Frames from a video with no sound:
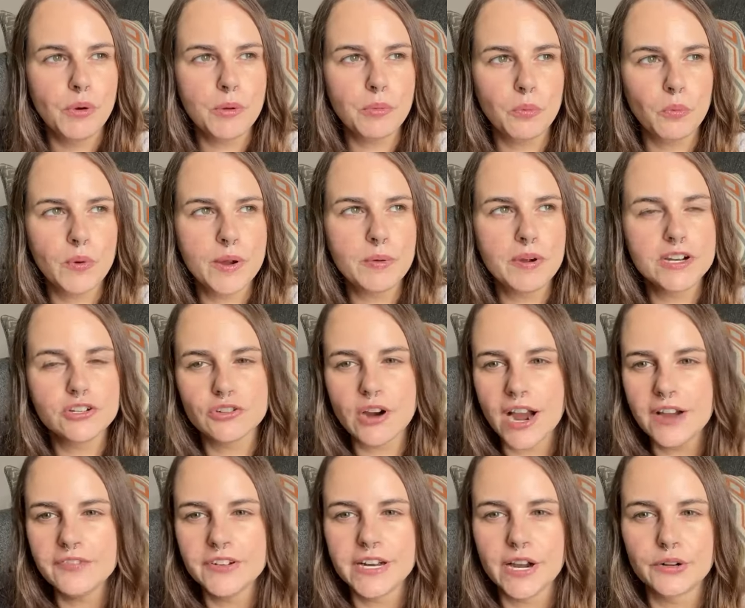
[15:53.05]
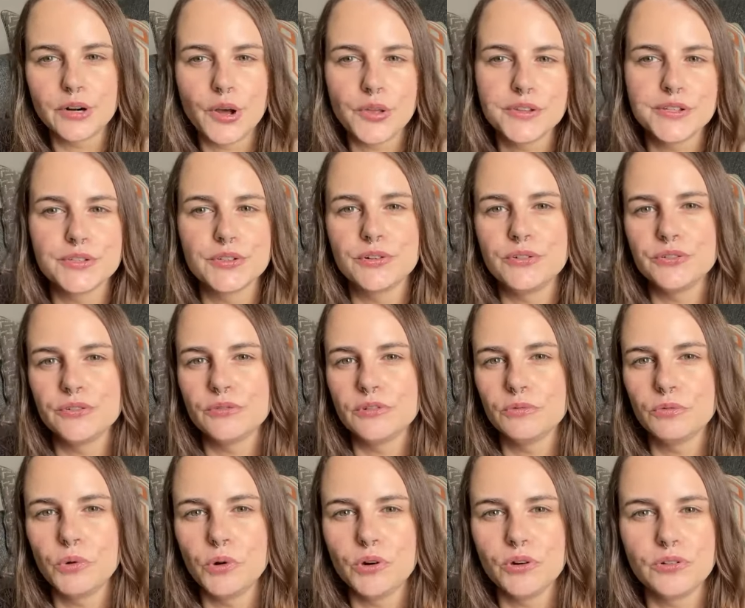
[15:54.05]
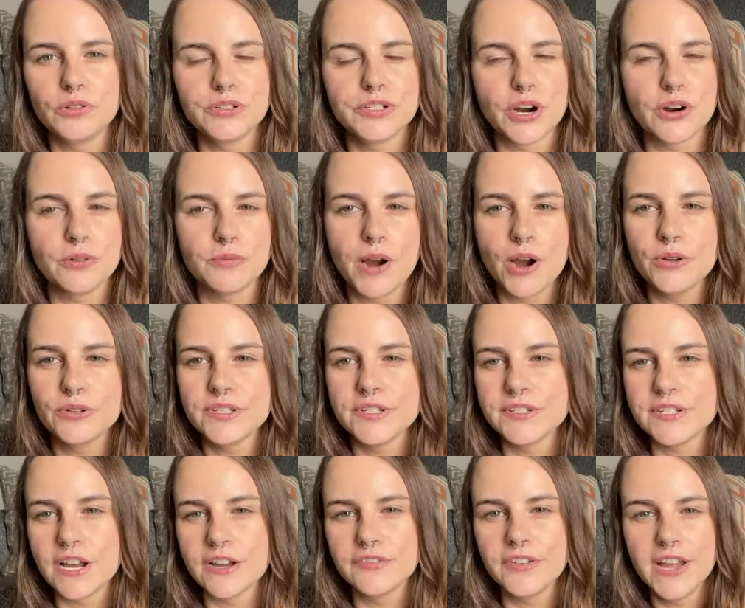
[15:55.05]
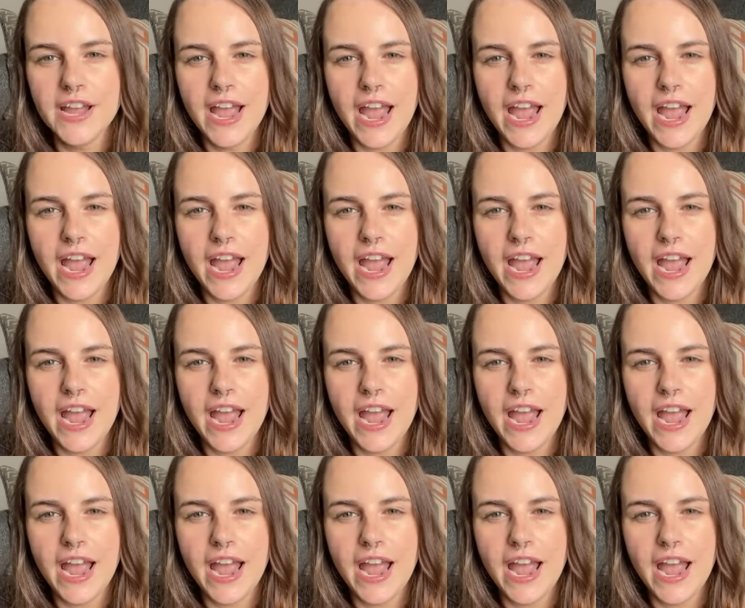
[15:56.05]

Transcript: we went driving down all these little rural dirt roads and stuff.